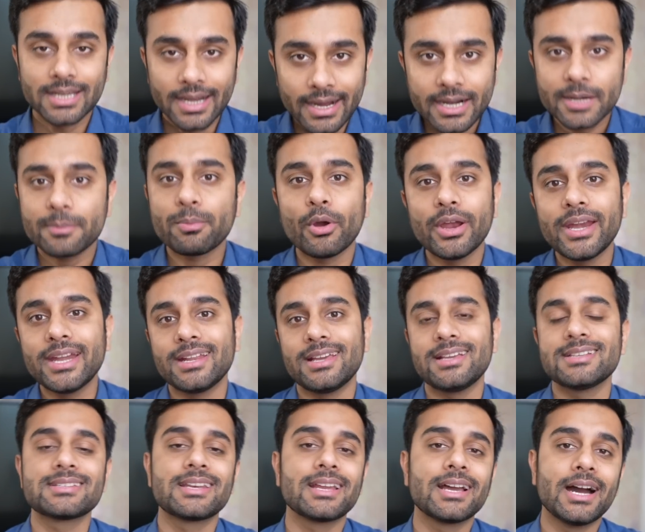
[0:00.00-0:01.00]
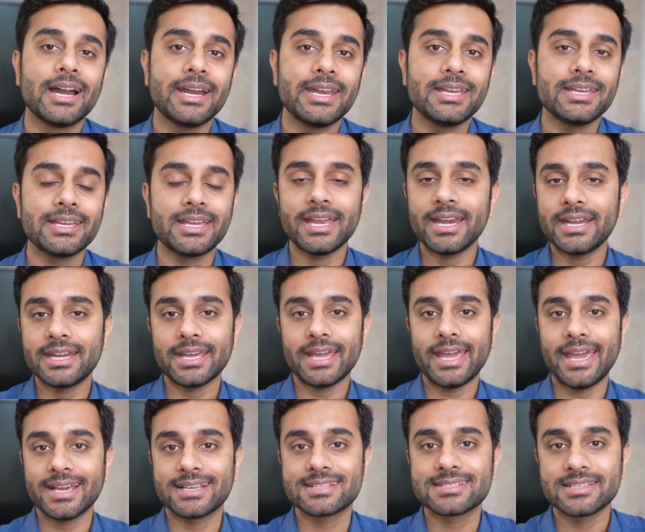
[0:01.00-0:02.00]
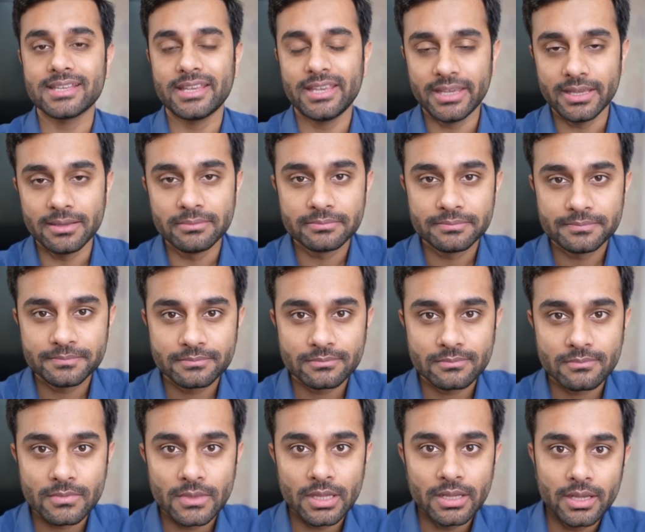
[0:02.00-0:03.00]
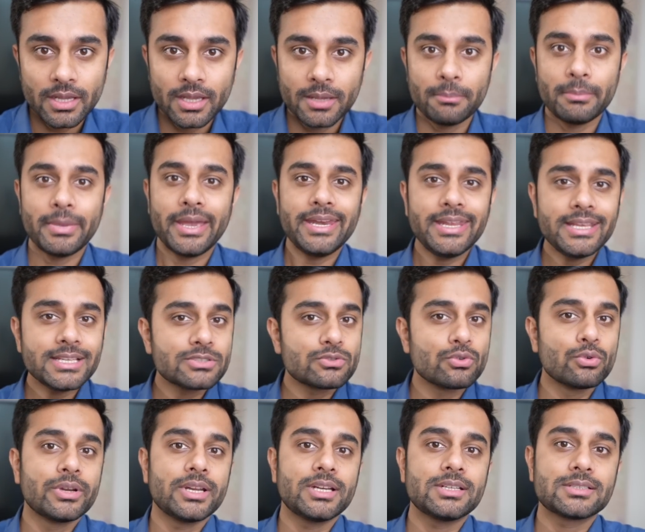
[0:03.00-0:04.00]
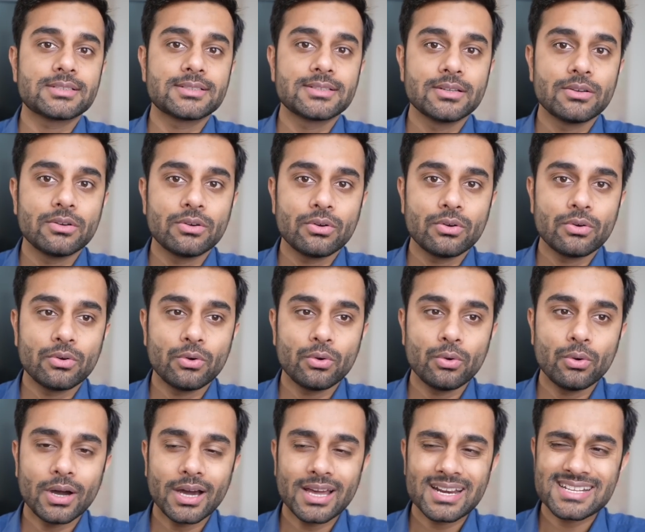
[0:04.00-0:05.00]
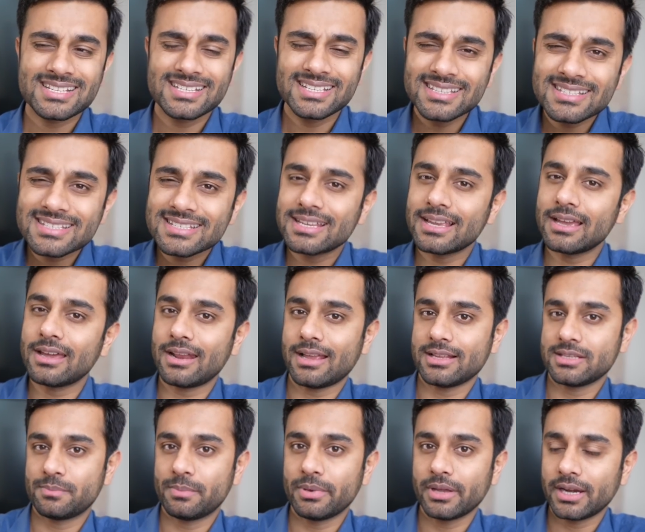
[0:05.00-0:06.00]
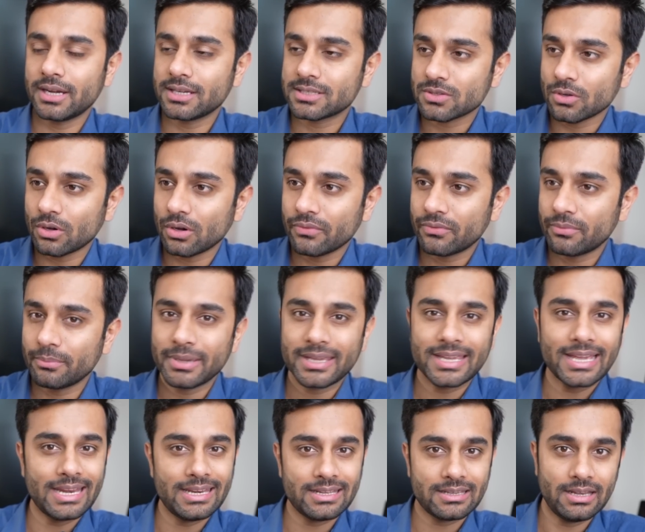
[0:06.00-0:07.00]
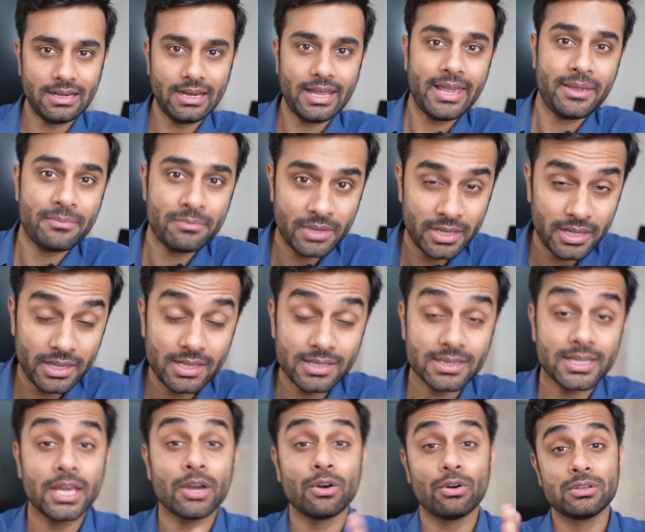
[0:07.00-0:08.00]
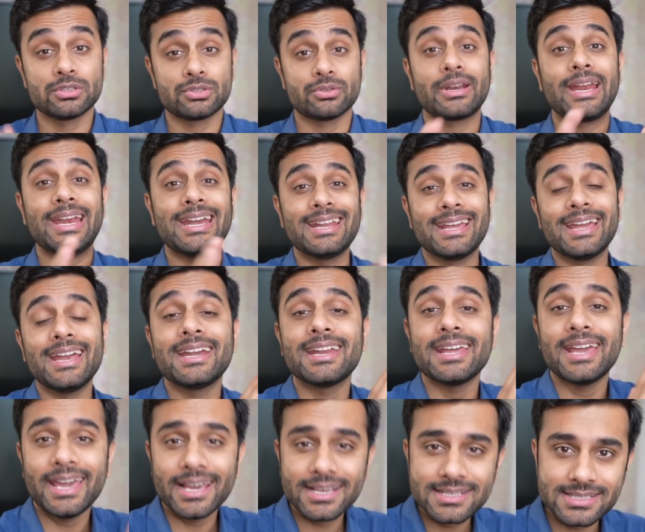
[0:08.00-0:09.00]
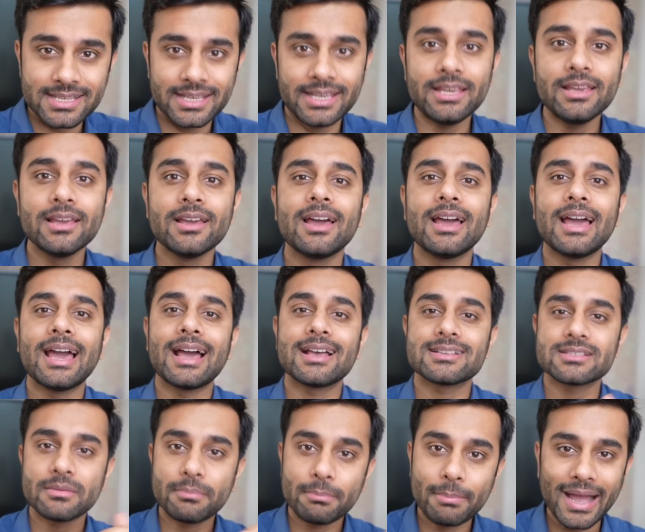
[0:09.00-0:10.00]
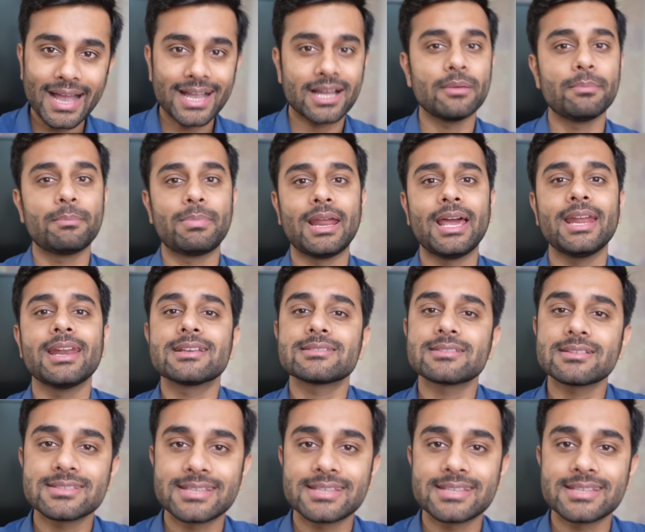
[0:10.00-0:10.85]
third point is regarding gate XE. Many students who are sincere aspirants of mechanical ME, they also write gate XE as a backup plan, as a